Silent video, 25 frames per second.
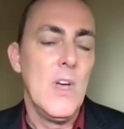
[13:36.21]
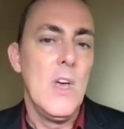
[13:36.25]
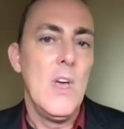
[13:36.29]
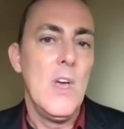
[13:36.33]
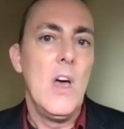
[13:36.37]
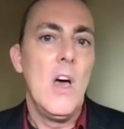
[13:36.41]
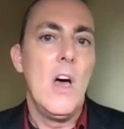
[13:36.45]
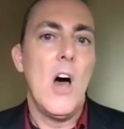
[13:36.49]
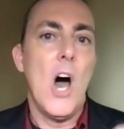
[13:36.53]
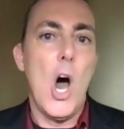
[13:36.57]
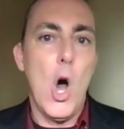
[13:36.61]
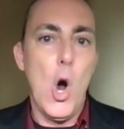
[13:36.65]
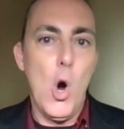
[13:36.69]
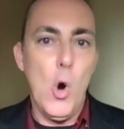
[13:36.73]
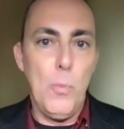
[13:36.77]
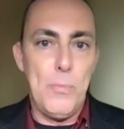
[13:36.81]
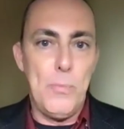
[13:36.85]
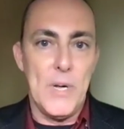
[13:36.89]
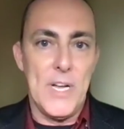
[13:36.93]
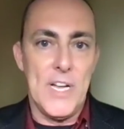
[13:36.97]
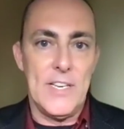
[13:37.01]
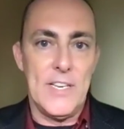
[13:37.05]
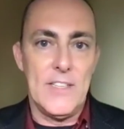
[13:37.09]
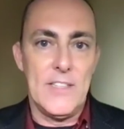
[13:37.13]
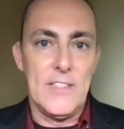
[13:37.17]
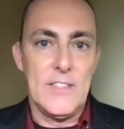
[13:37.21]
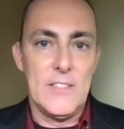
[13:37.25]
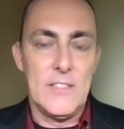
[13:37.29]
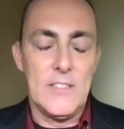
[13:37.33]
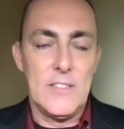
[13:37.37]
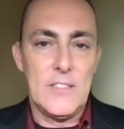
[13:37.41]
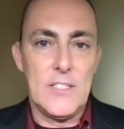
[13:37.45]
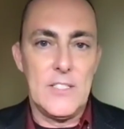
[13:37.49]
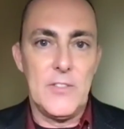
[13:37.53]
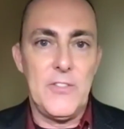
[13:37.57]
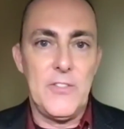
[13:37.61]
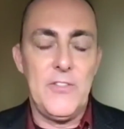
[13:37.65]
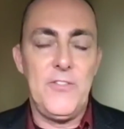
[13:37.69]
Open to
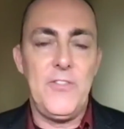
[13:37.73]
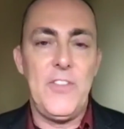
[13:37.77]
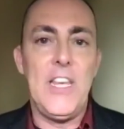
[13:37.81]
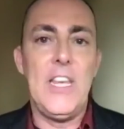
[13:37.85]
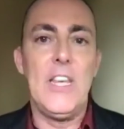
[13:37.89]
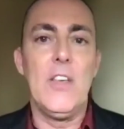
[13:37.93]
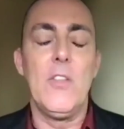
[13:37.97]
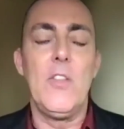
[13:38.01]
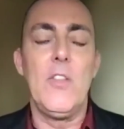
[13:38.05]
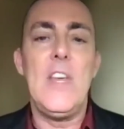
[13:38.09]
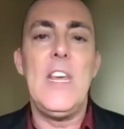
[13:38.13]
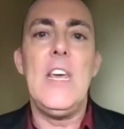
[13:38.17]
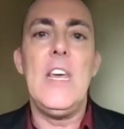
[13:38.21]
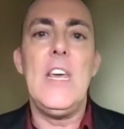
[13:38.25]
feel the